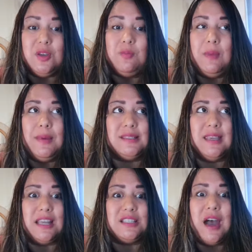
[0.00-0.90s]
You may be
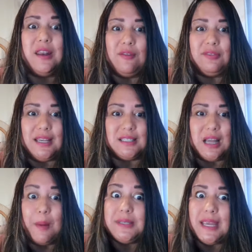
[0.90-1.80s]
seeing a ton of LinkedIn
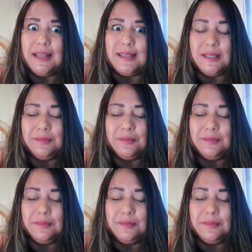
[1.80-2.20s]
updates